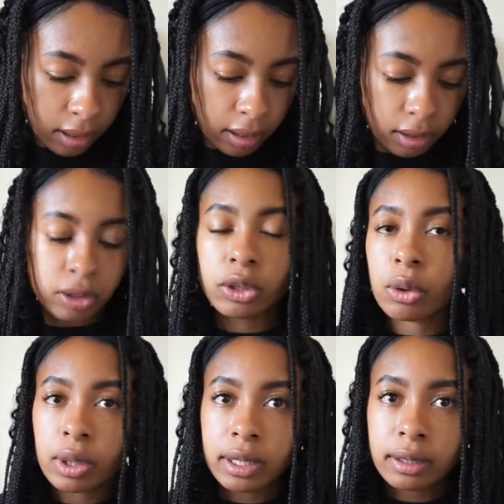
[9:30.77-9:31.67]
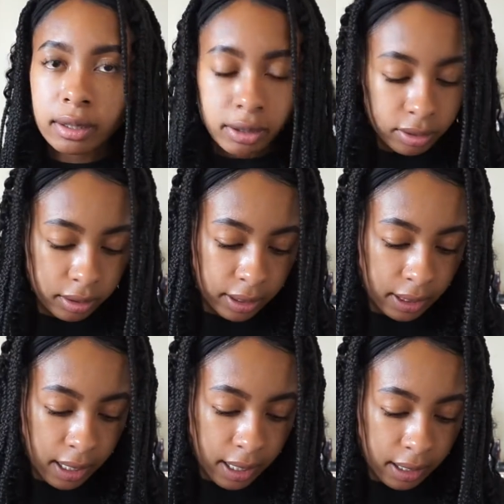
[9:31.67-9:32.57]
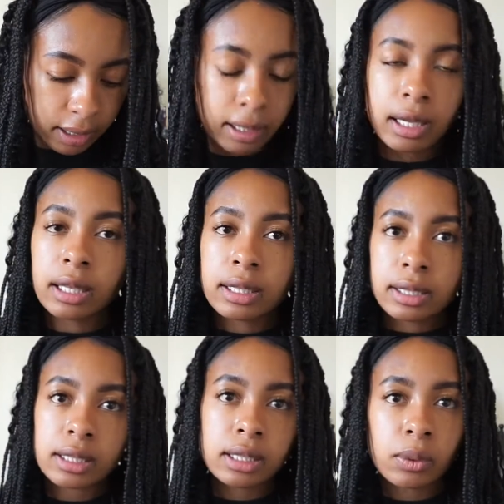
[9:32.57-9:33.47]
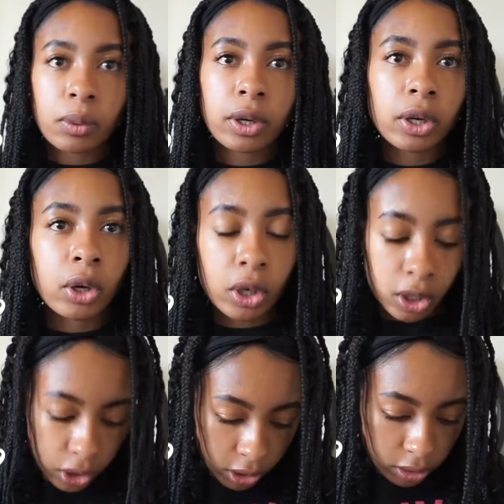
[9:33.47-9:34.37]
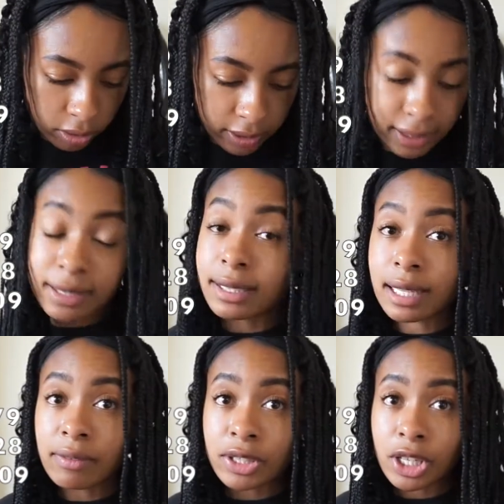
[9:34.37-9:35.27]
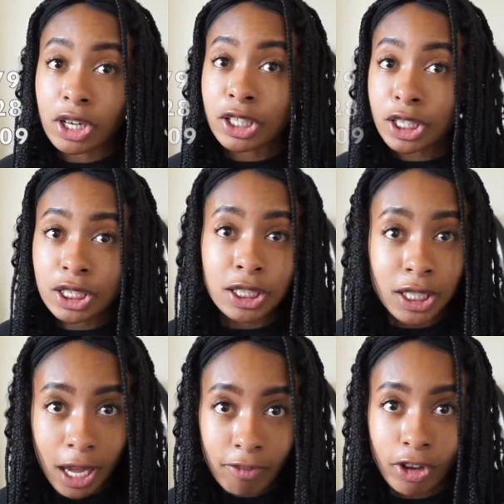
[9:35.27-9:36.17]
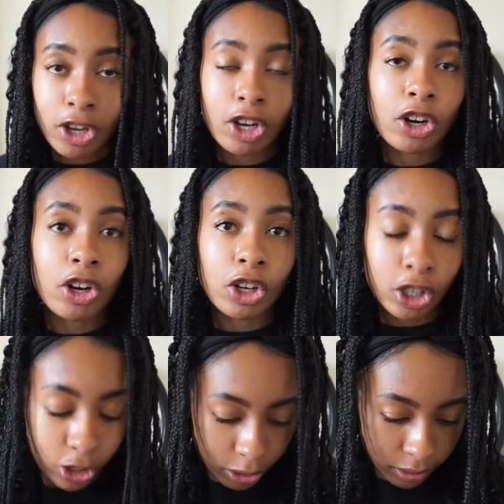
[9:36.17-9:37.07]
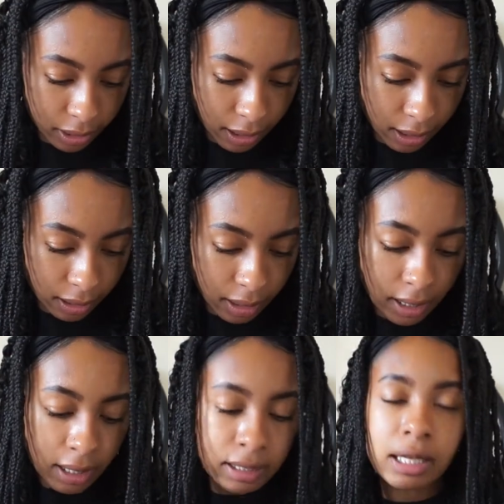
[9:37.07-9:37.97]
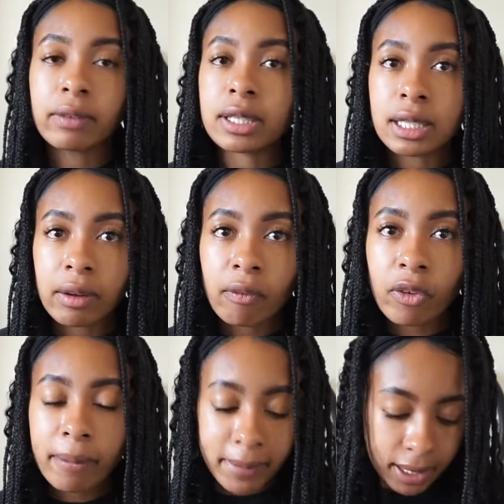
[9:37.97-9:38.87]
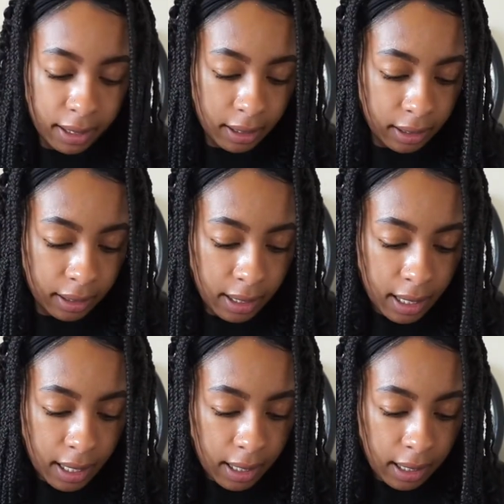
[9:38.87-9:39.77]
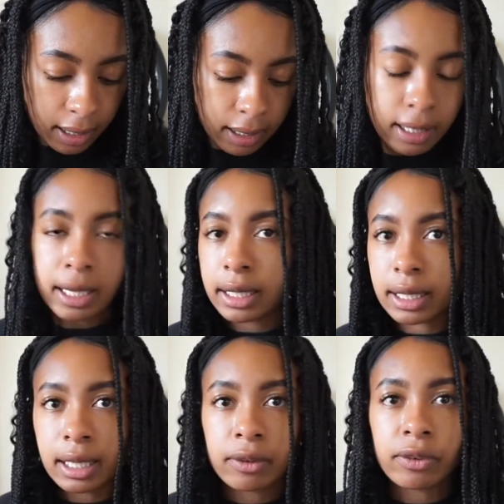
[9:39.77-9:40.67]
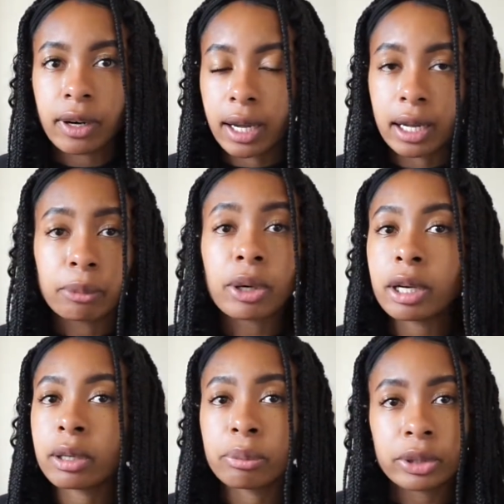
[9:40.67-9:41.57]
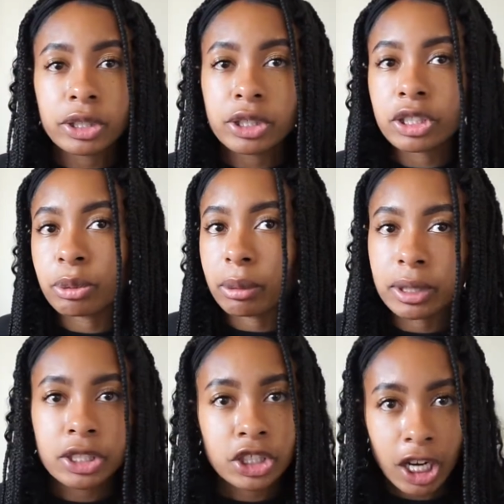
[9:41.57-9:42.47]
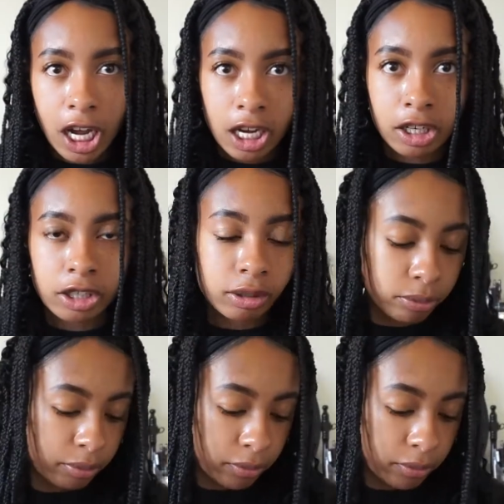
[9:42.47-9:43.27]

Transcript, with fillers: Illinois, you're looking at $67,000 on a low side, $77,000 for a median, and $88,000 for a high. I'm pretty sure it's probably because of Chicago.